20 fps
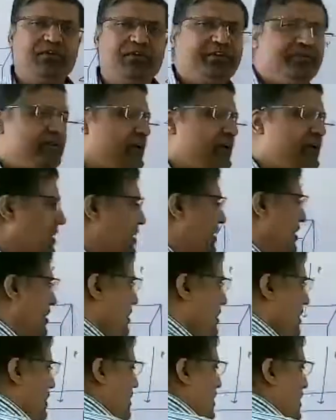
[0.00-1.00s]
section of the
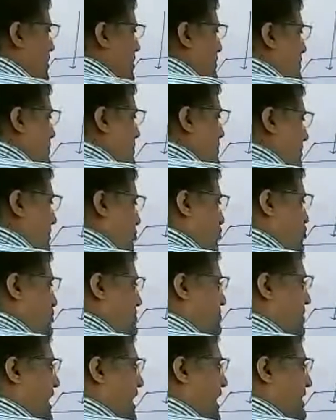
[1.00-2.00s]
body?
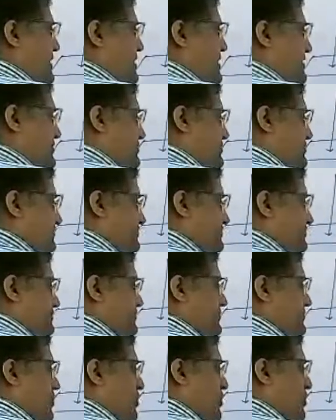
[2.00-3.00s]
Suppose
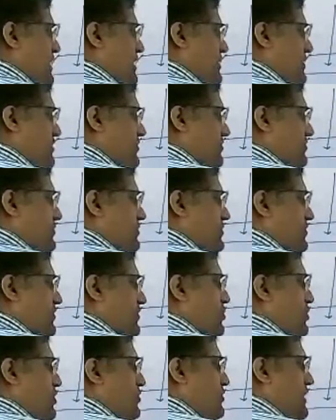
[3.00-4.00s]
bar.
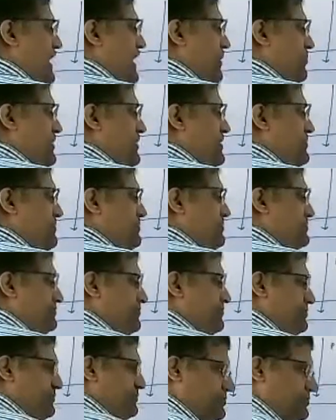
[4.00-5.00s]
Okay. What
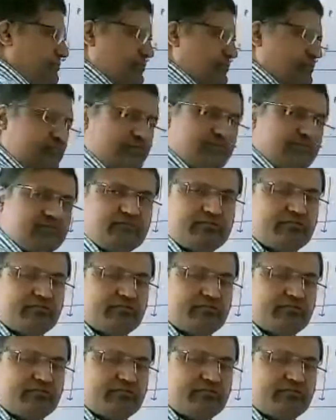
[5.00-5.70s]
will happen?